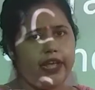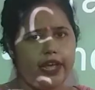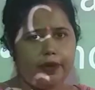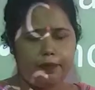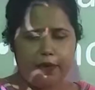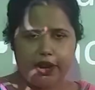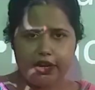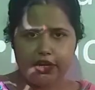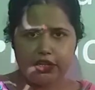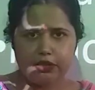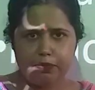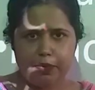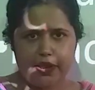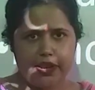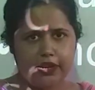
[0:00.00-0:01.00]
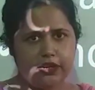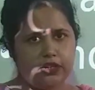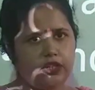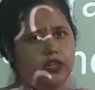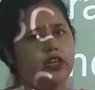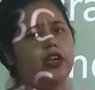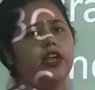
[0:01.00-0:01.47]
participate
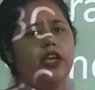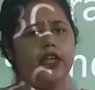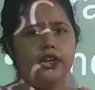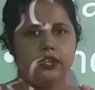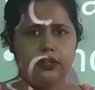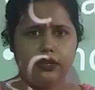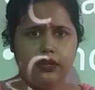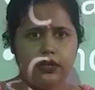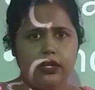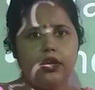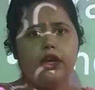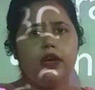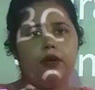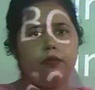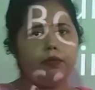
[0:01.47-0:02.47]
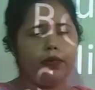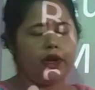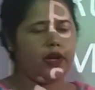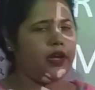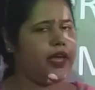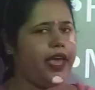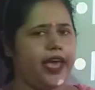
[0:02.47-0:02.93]
in
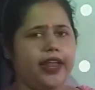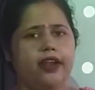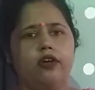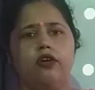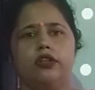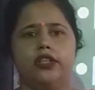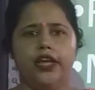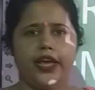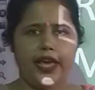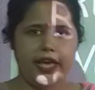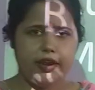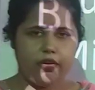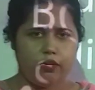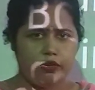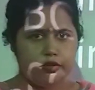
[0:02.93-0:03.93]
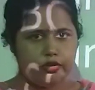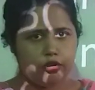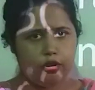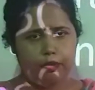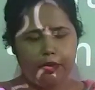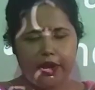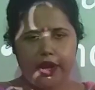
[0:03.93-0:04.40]
they can
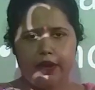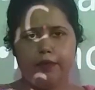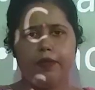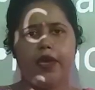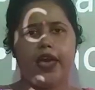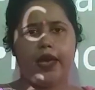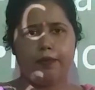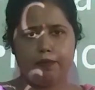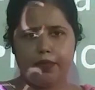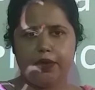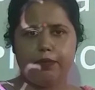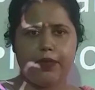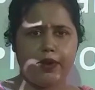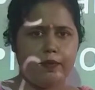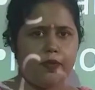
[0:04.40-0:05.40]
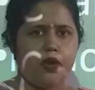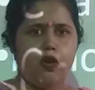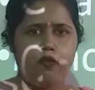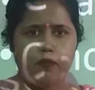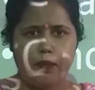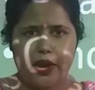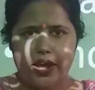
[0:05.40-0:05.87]
also become MP, member
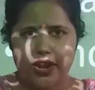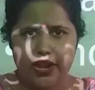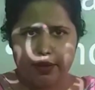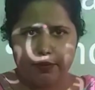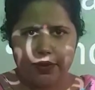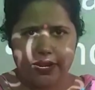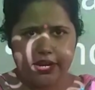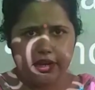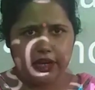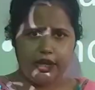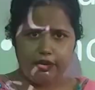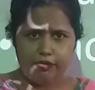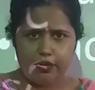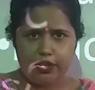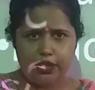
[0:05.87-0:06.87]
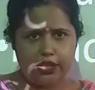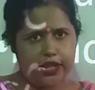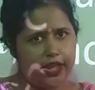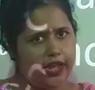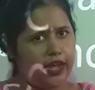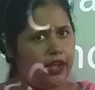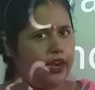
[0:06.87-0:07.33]
of parliament, even
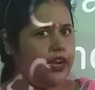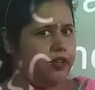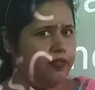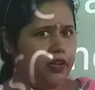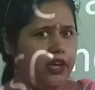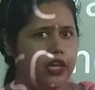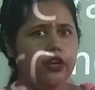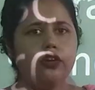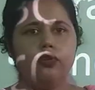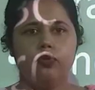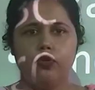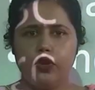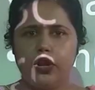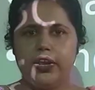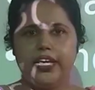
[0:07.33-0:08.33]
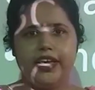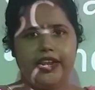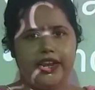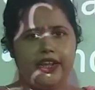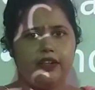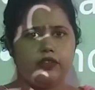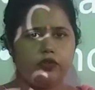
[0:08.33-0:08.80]
they are living in rural
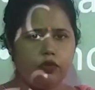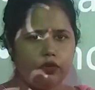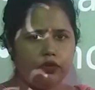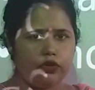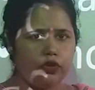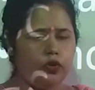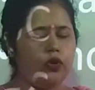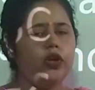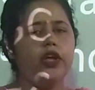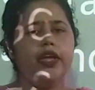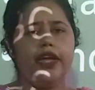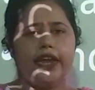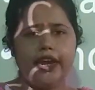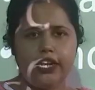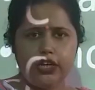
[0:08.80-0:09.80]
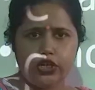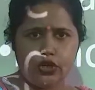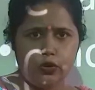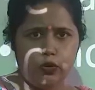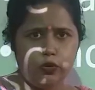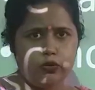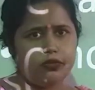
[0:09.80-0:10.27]
areas also. It
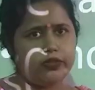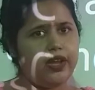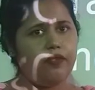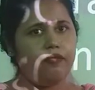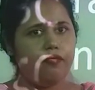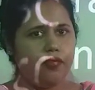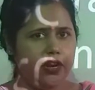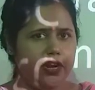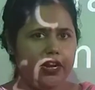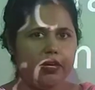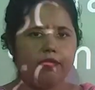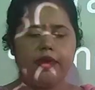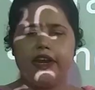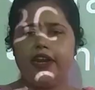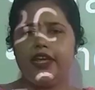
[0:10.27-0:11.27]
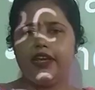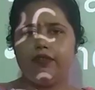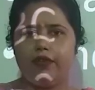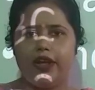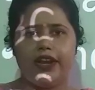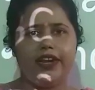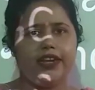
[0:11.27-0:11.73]
shows freedom and
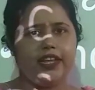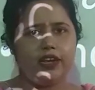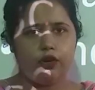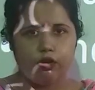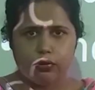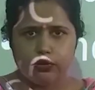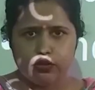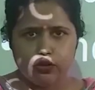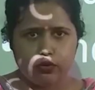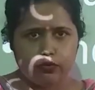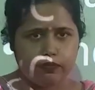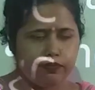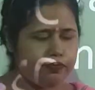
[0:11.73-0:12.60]
equality also.